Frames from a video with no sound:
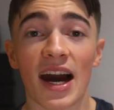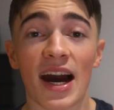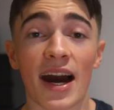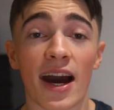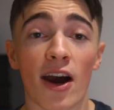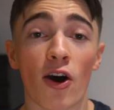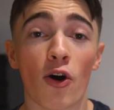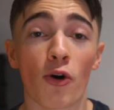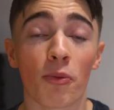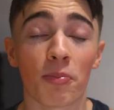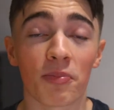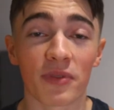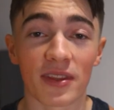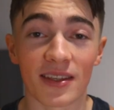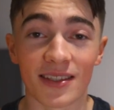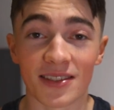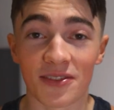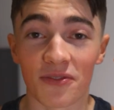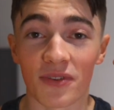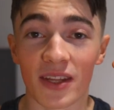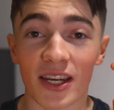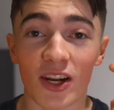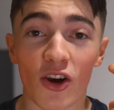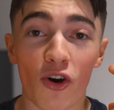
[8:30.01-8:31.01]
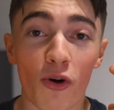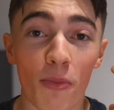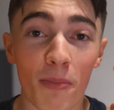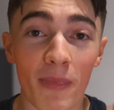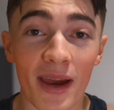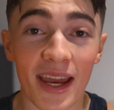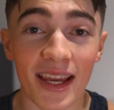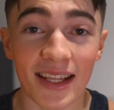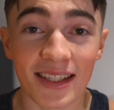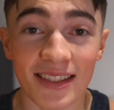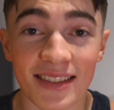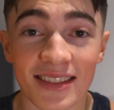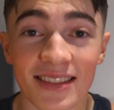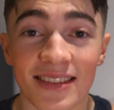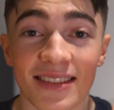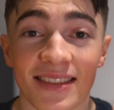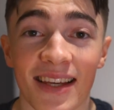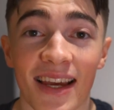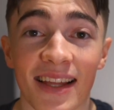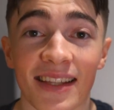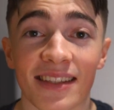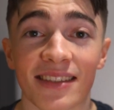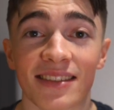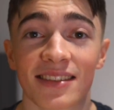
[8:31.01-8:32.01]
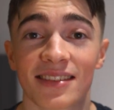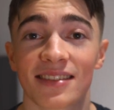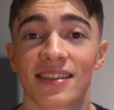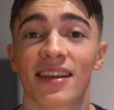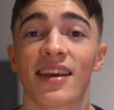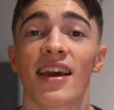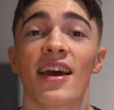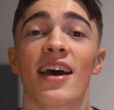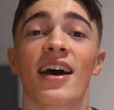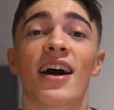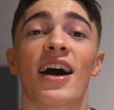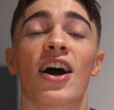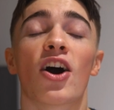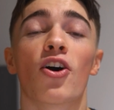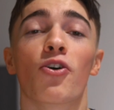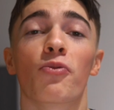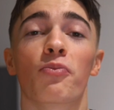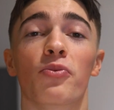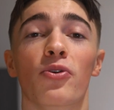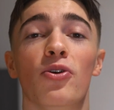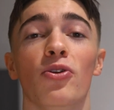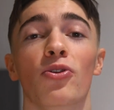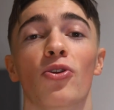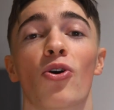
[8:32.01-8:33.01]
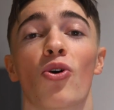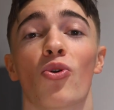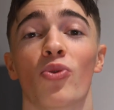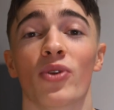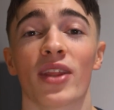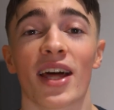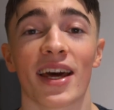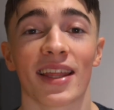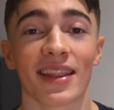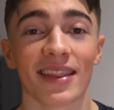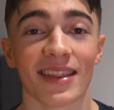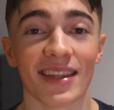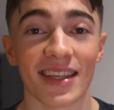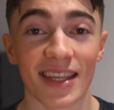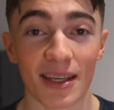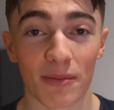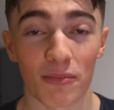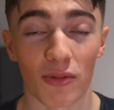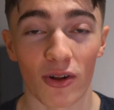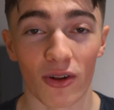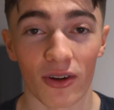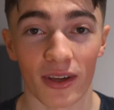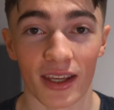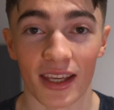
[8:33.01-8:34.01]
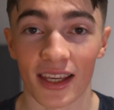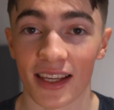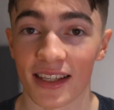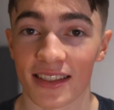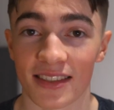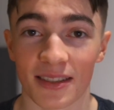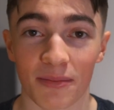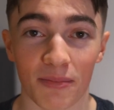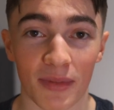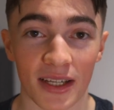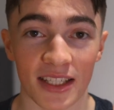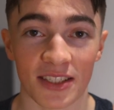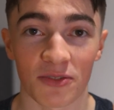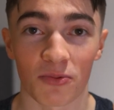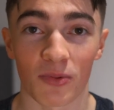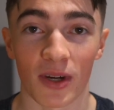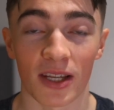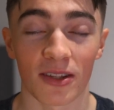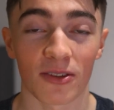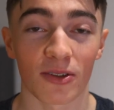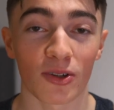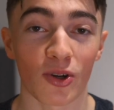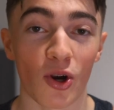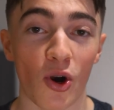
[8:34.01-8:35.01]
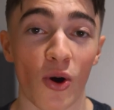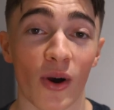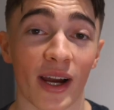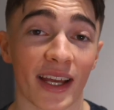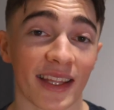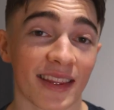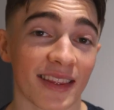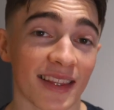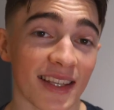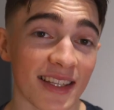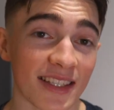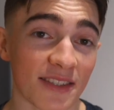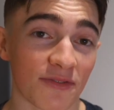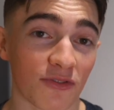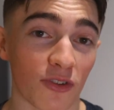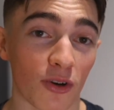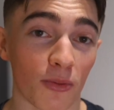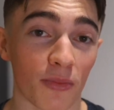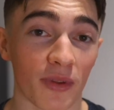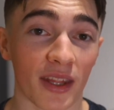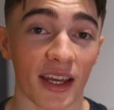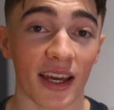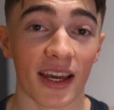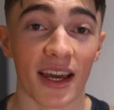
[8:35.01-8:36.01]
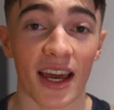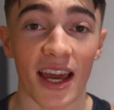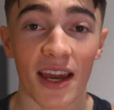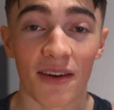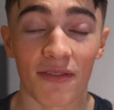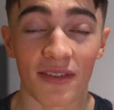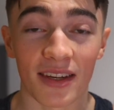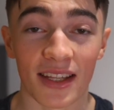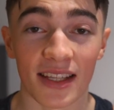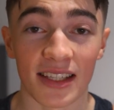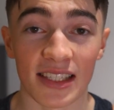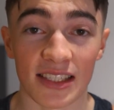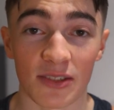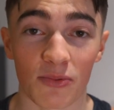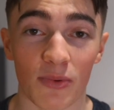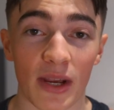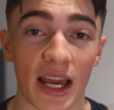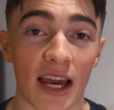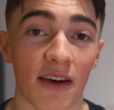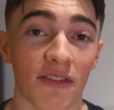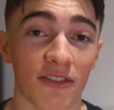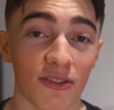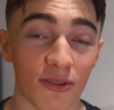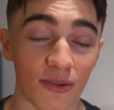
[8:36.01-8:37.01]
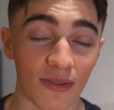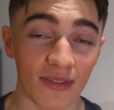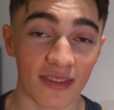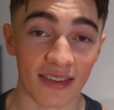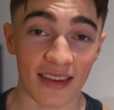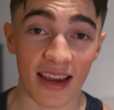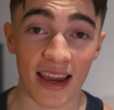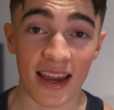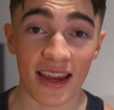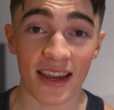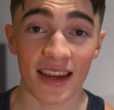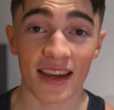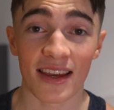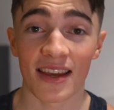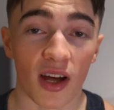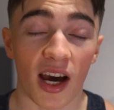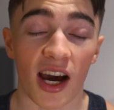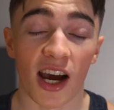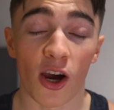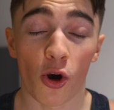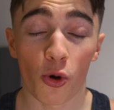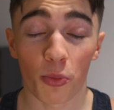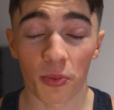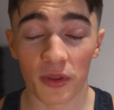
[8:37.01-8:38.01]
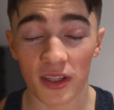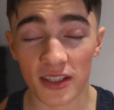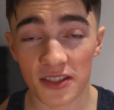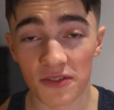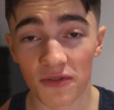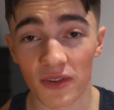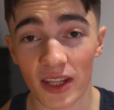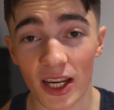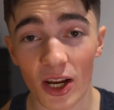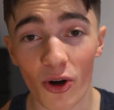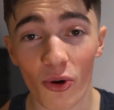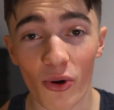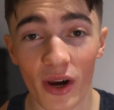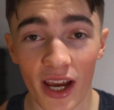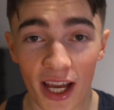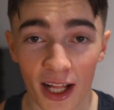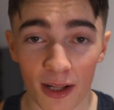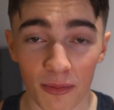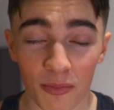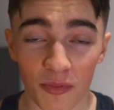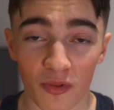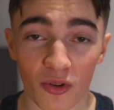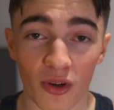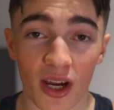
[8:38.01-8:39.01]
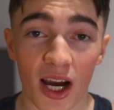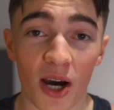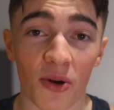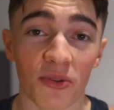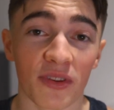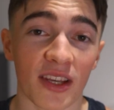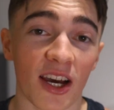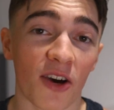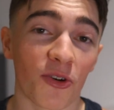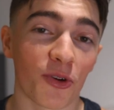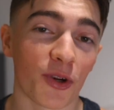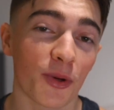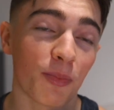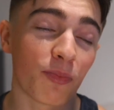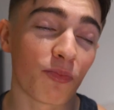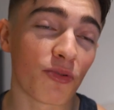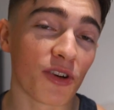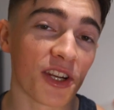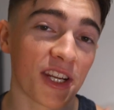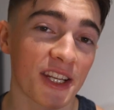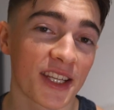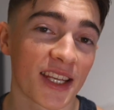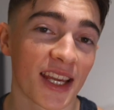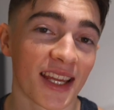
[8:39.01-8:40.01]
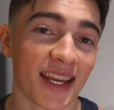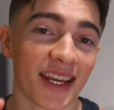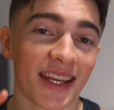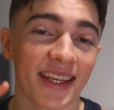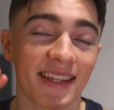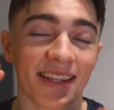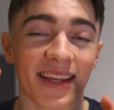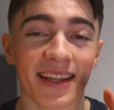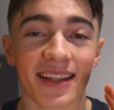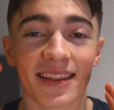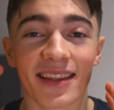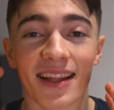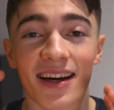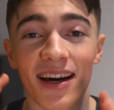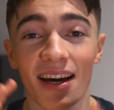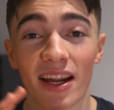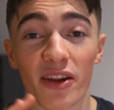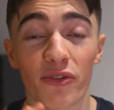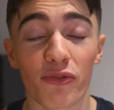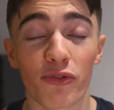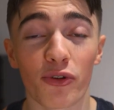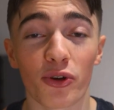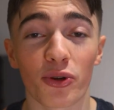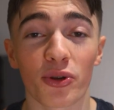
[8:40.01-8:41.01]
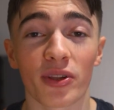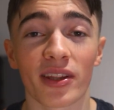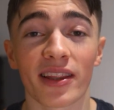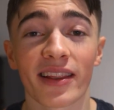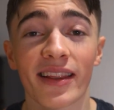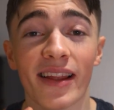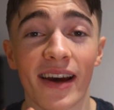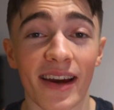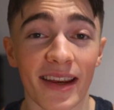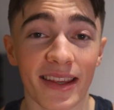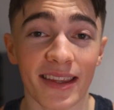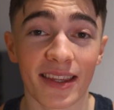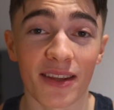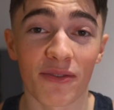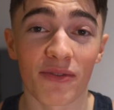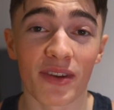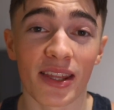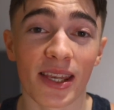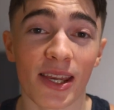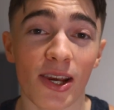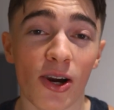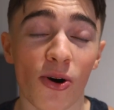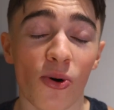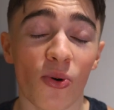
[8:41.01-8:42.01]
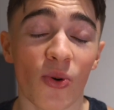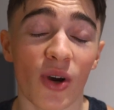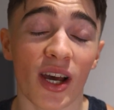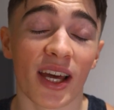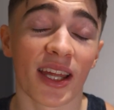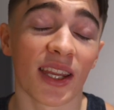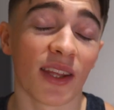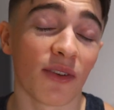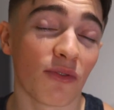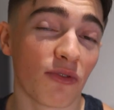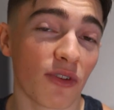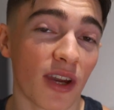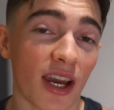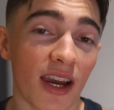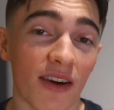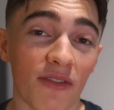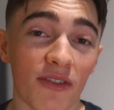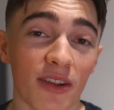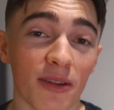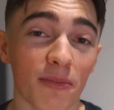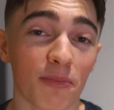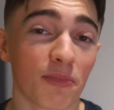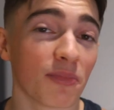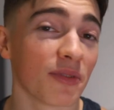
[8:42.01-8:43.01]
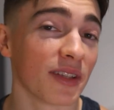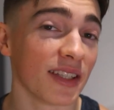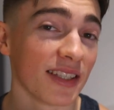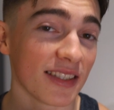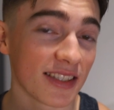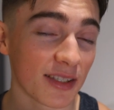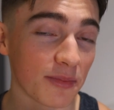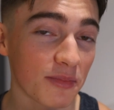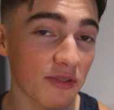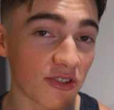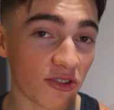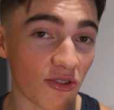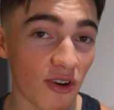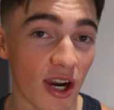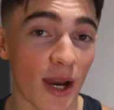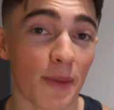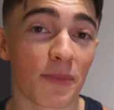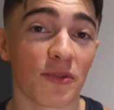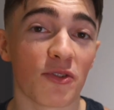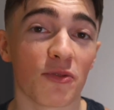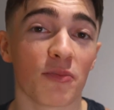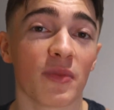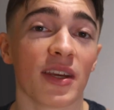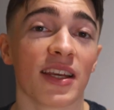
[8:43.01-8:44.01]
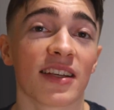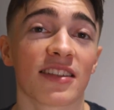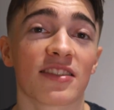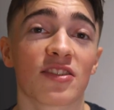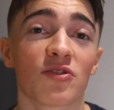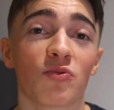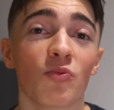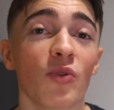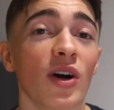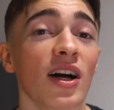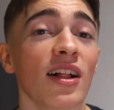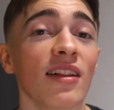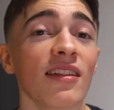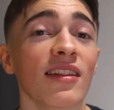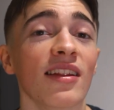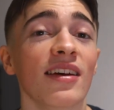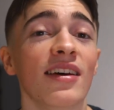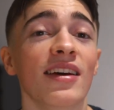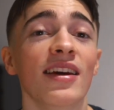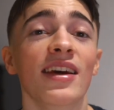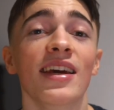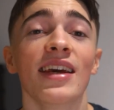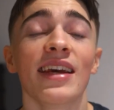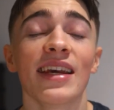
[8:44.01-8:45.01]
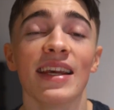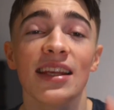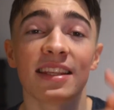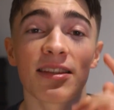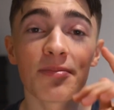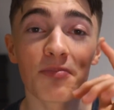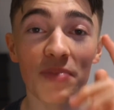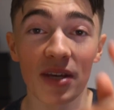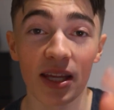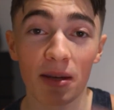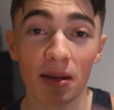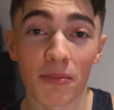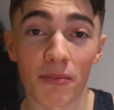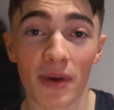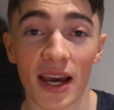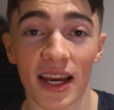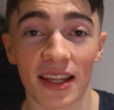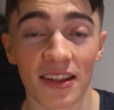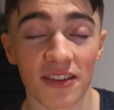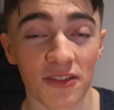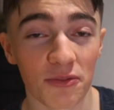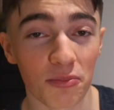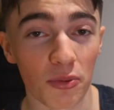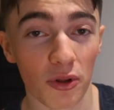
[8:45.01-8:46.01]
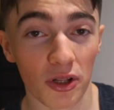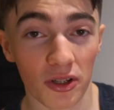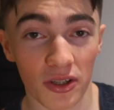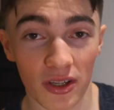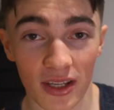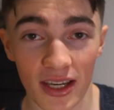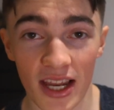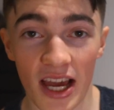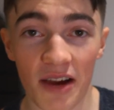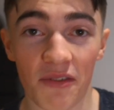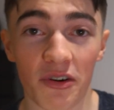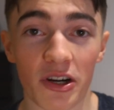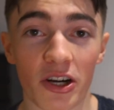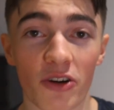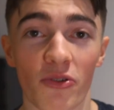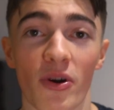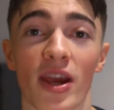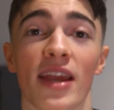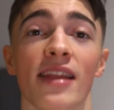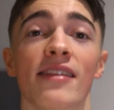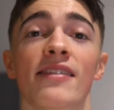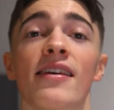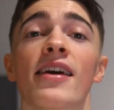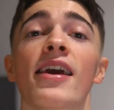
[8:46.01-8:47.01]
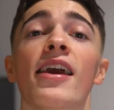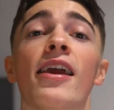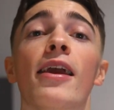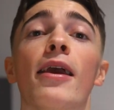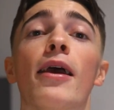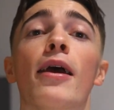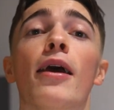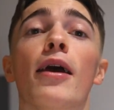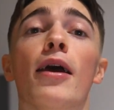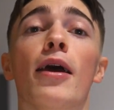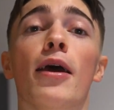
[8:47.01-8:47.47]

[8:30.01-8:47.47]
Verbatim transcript: I hope this video made sense. I hope you know that lean bulking is the best way to go, at least from the evidence we have today. I hope this video helped you out. I would appreciate it a lot if you can like the video and if you haven't, please subscribe to me as well. It's been Magnus Bulkan. Have a great day.